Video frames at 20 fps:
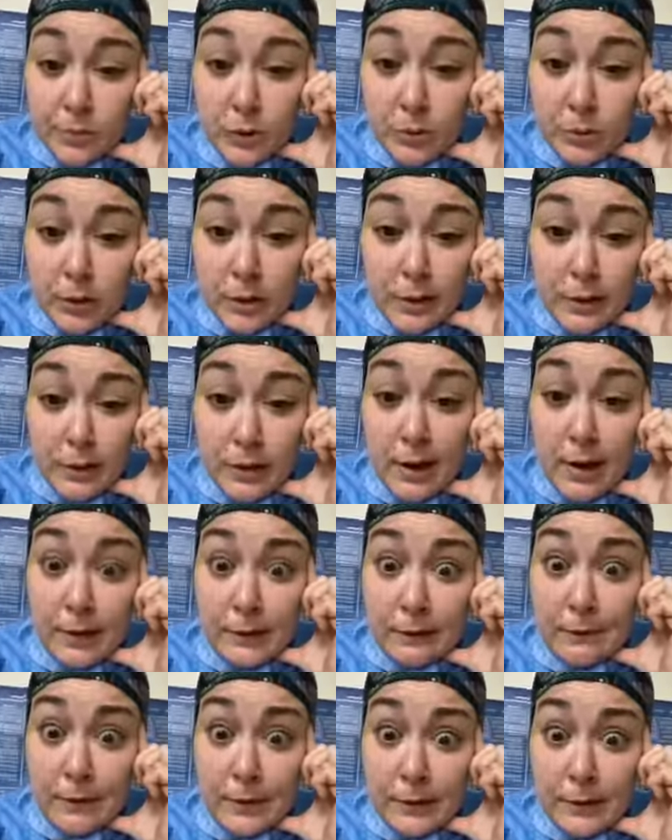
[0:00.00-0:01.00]
Okay,
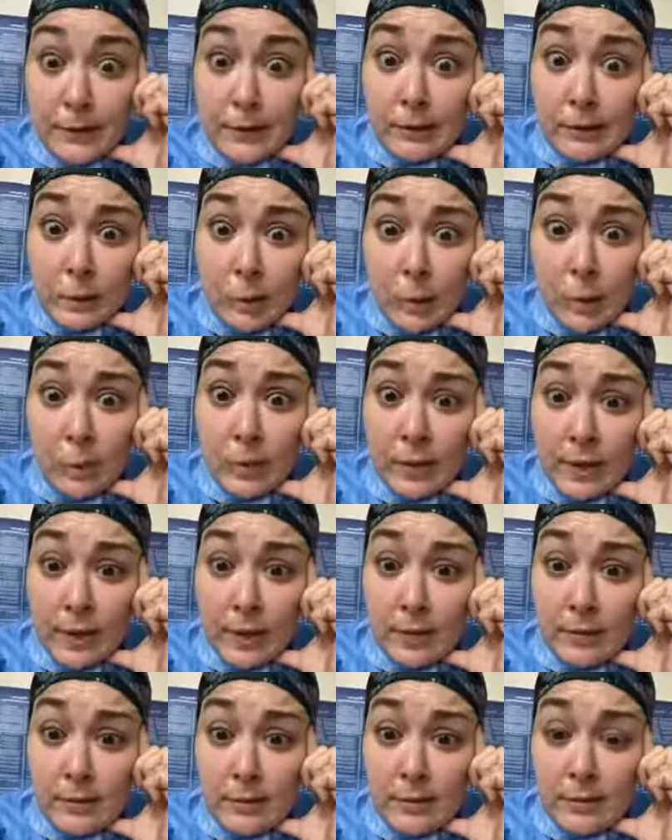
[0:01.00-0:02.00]
I fucking know
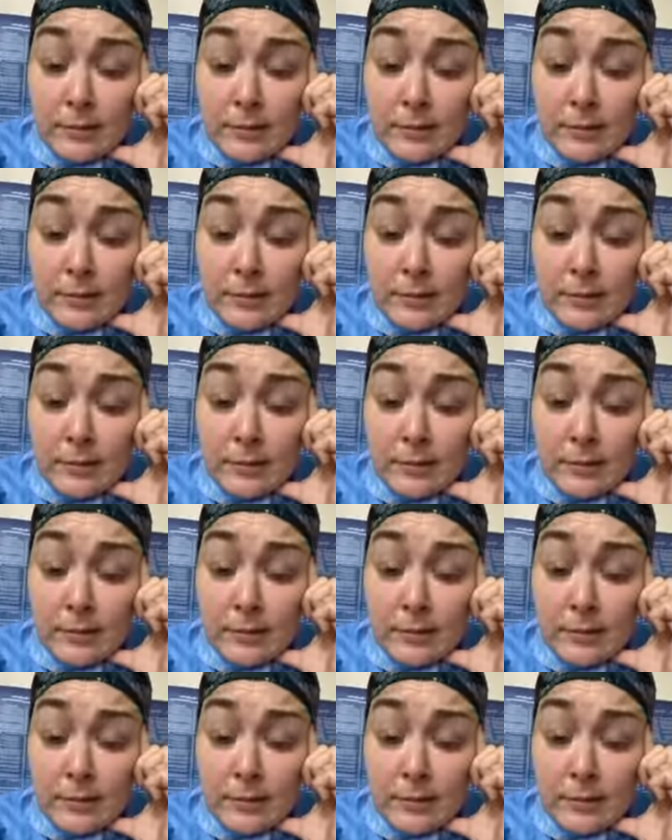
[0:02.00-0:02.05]
that.